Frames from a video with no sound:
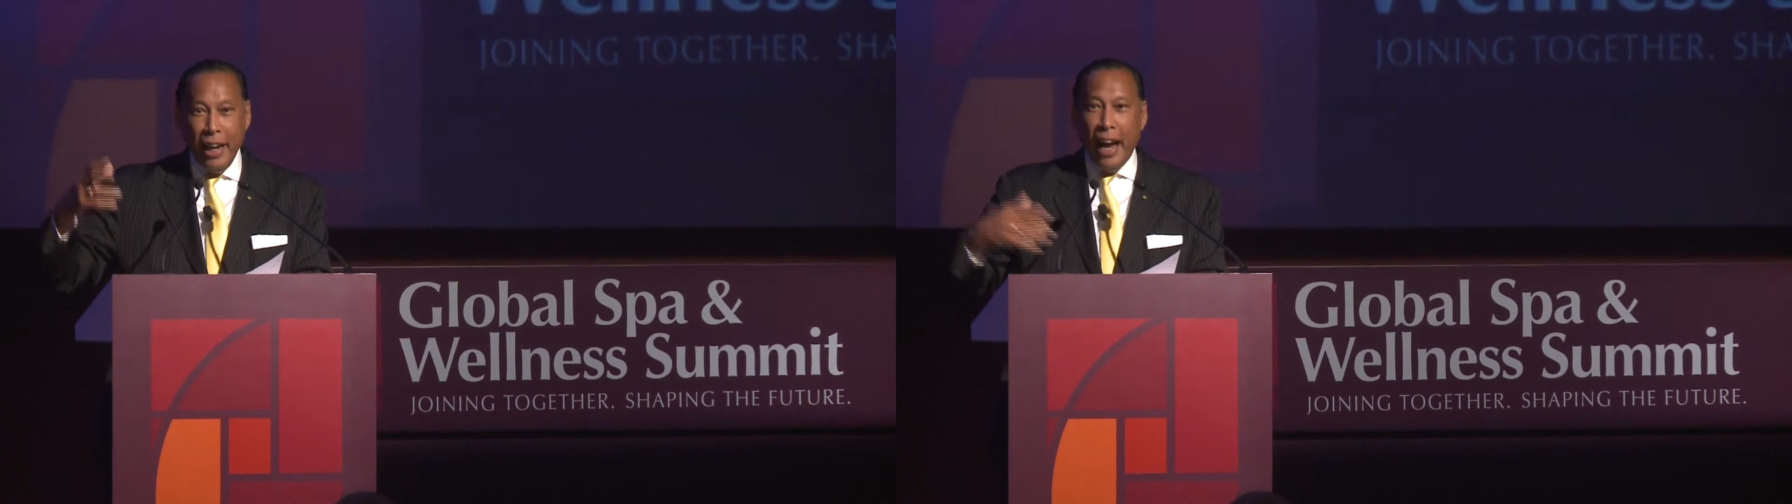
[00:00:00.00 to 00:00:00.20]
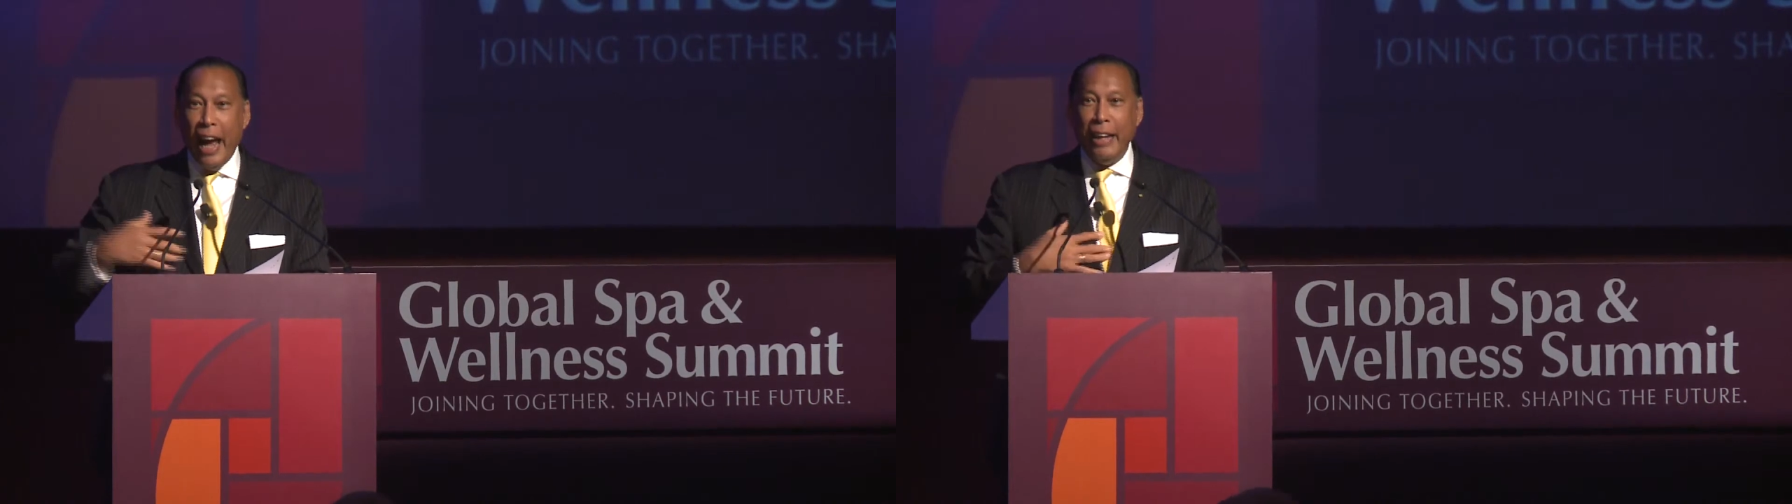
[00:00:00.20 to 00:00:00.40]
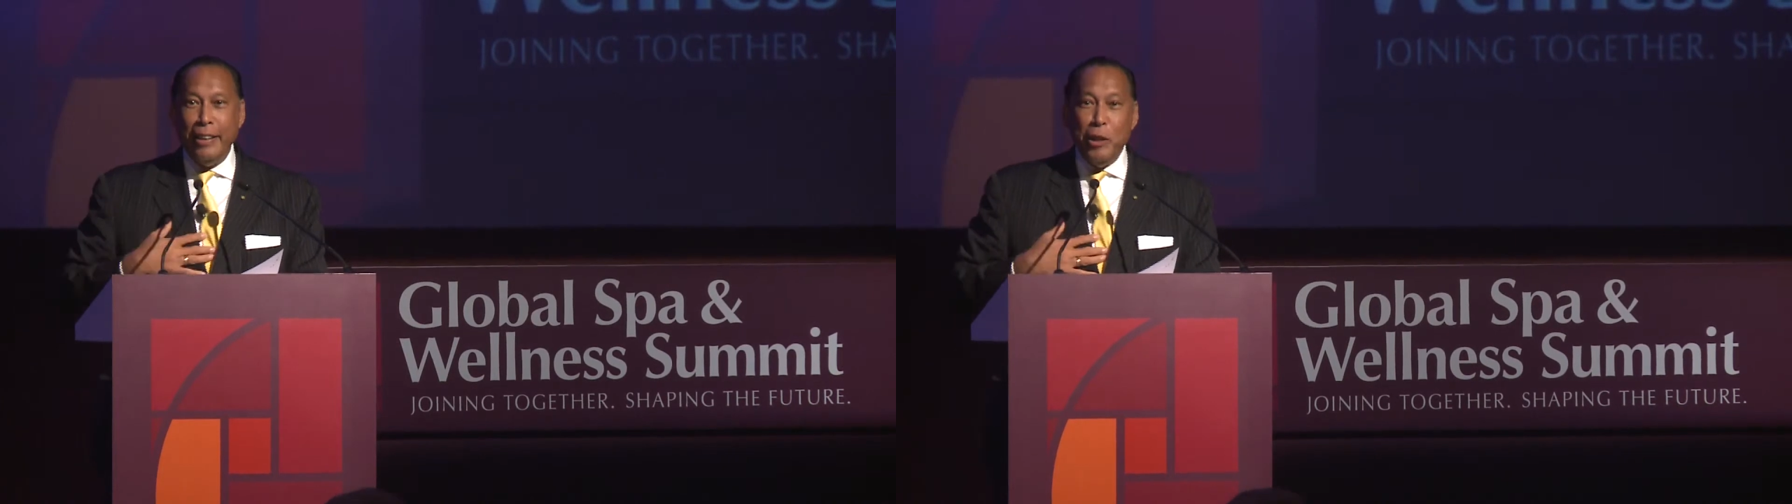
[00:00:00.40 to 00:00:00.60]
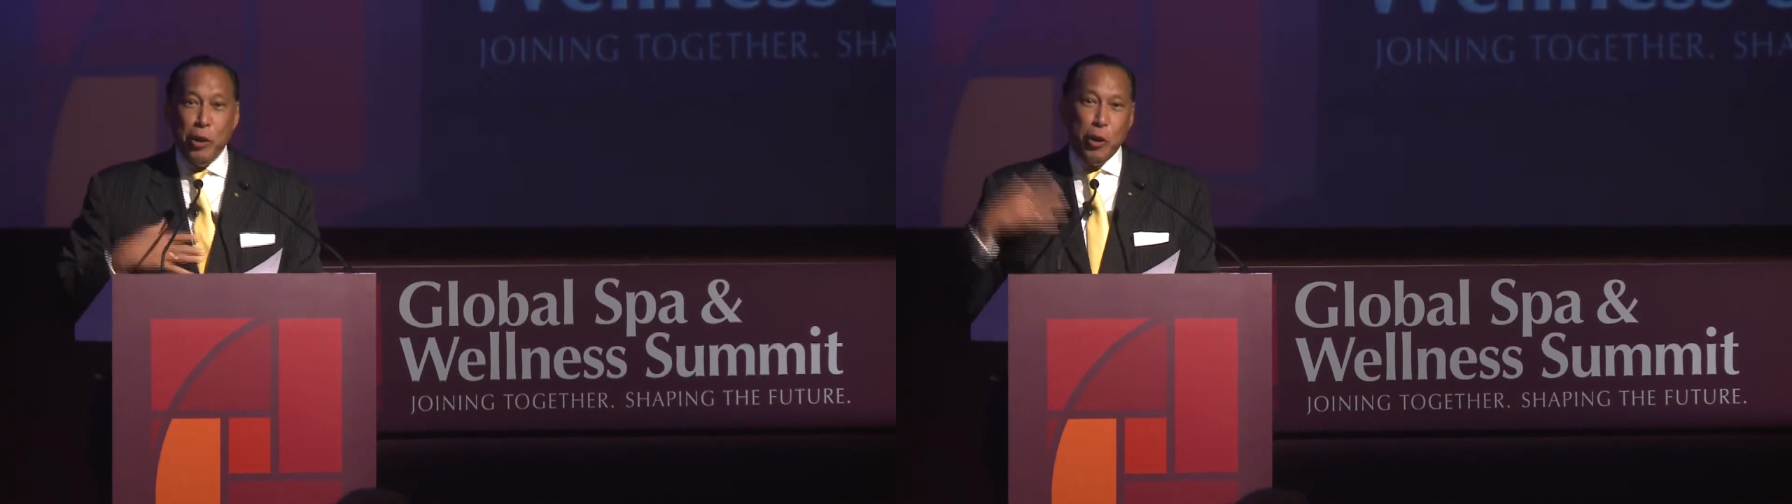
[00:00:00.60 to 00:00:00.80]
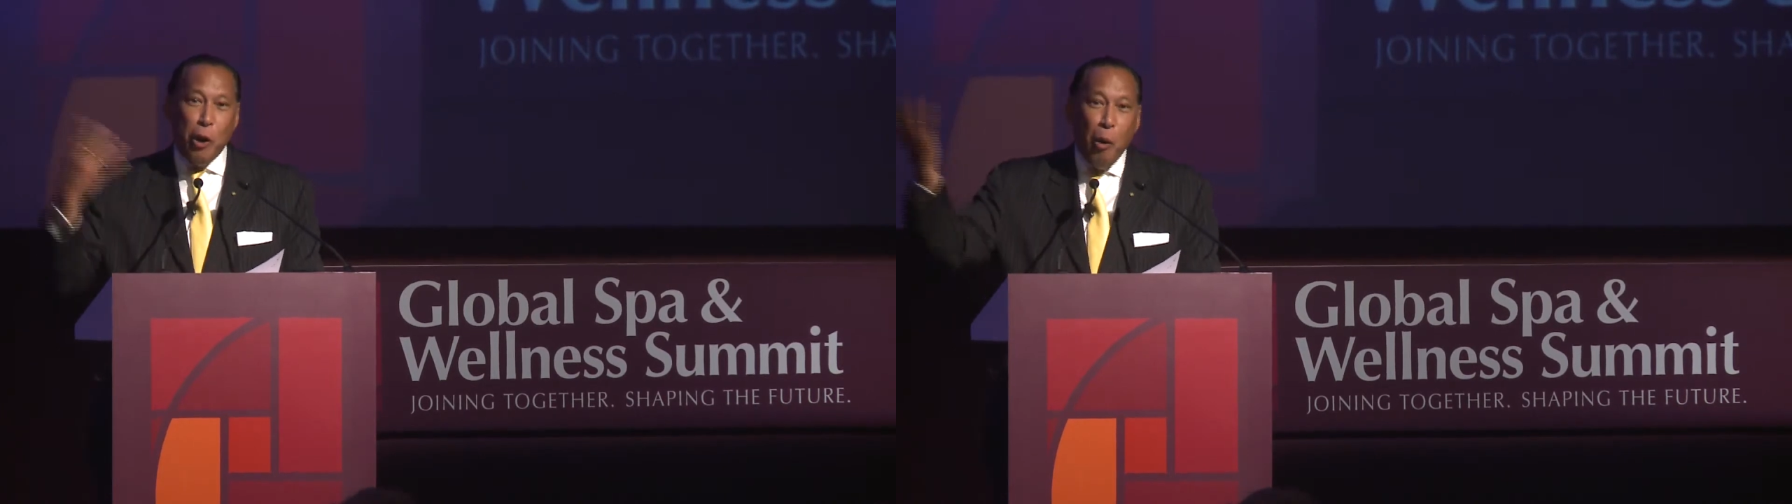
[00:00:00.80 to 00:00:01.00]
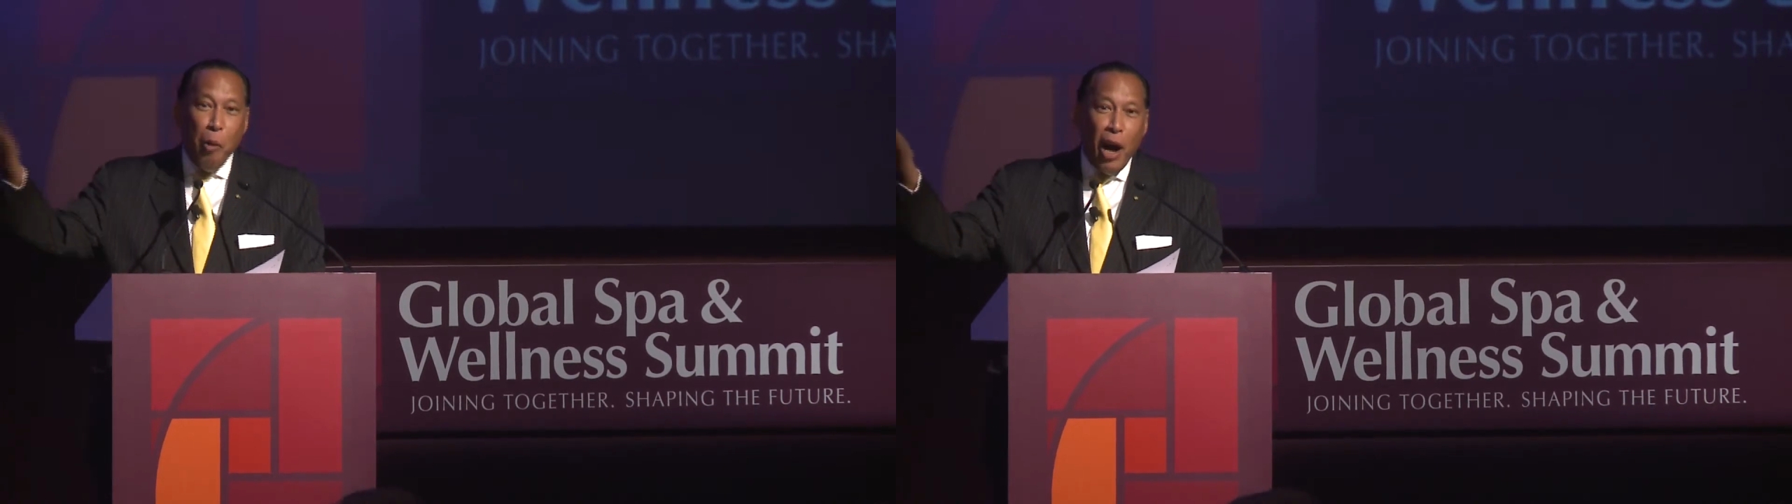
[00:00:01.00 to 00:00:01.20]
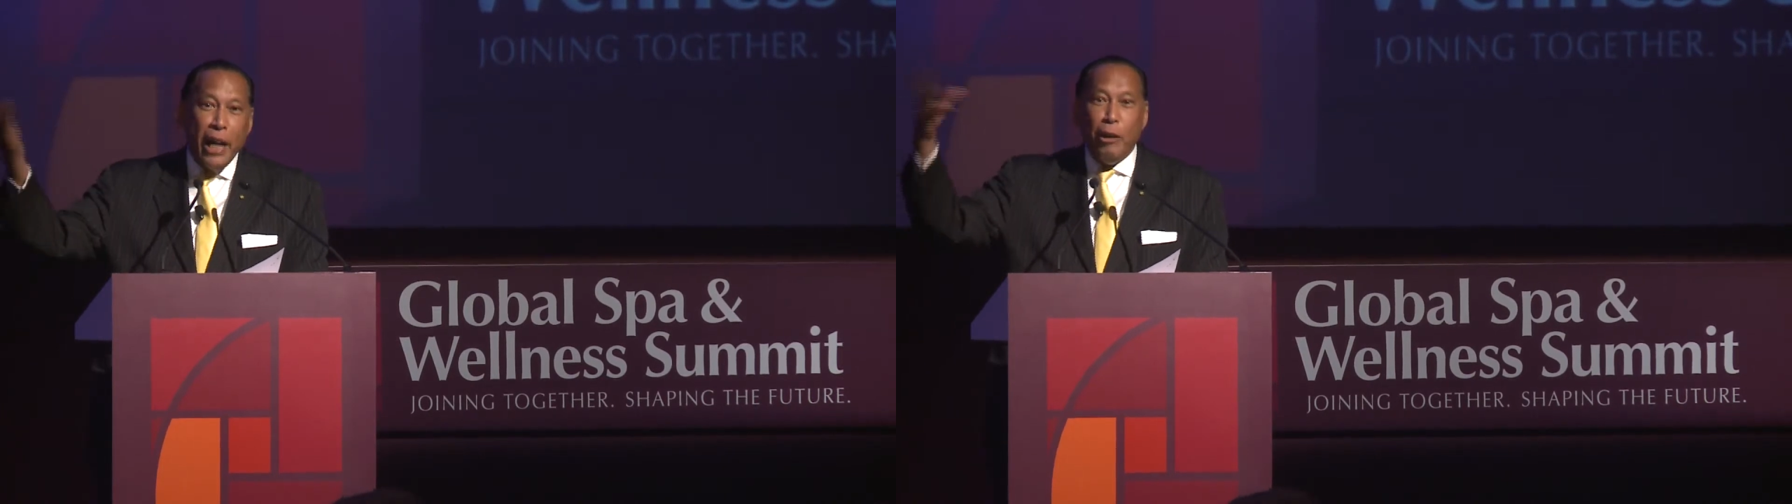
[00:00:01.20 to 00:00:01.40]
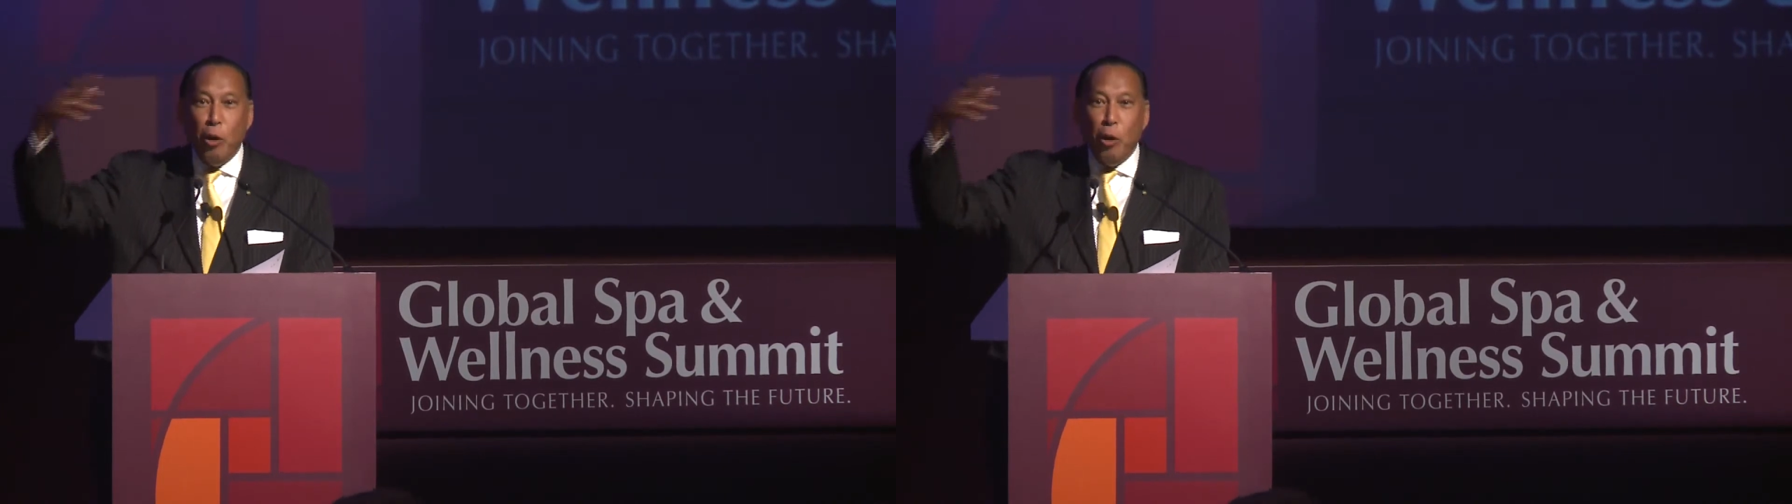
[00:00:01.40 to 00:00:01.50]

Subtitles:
and Hawaiian